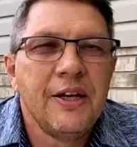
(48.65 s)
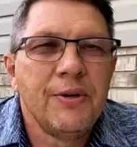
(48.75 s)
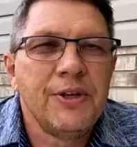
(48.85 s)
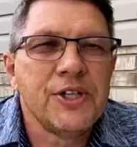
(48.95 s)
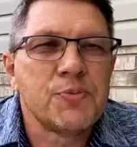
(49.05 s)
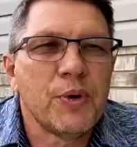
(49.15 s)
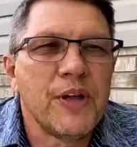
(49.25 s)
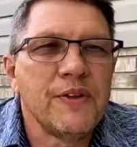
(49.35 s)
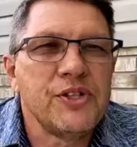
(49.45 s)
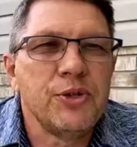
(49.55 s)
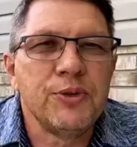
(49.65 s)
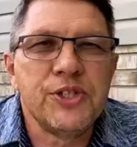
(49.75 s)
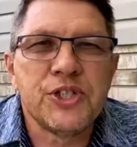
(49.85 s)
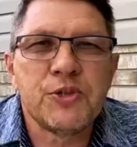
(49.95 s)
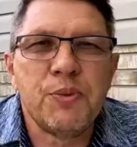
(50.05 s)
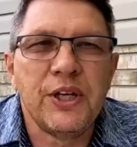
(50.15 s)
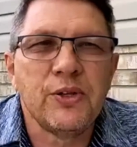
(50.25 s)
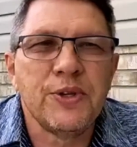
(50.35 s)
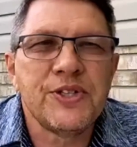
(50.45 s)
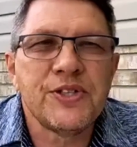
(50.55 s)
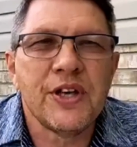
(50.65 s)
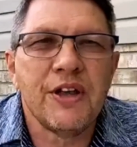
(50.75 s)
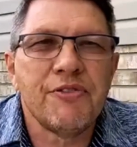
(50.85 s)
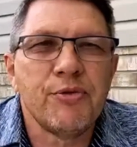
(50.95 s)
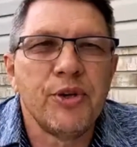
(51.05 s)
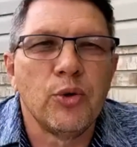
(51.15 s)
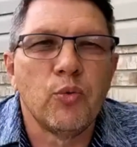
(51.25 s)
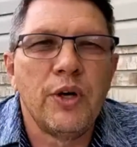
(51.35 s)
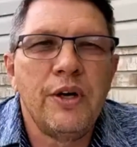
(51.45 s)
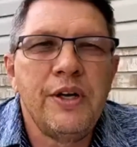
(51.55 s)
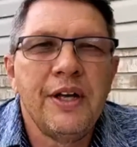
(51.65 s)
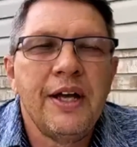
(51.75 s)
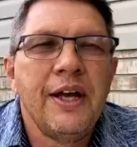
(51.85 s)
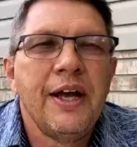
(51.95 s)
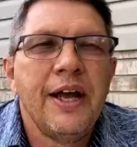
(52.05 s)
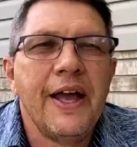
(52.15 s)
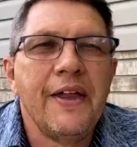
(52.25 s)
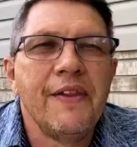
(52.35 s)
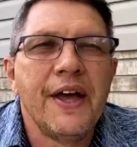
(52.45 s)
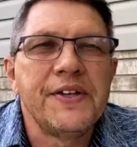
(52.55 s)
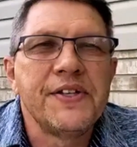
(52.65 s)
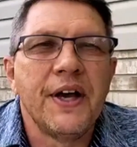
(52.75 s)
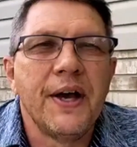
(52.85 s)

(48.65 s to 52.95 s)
We just pray that you would just speak to us through your word, and that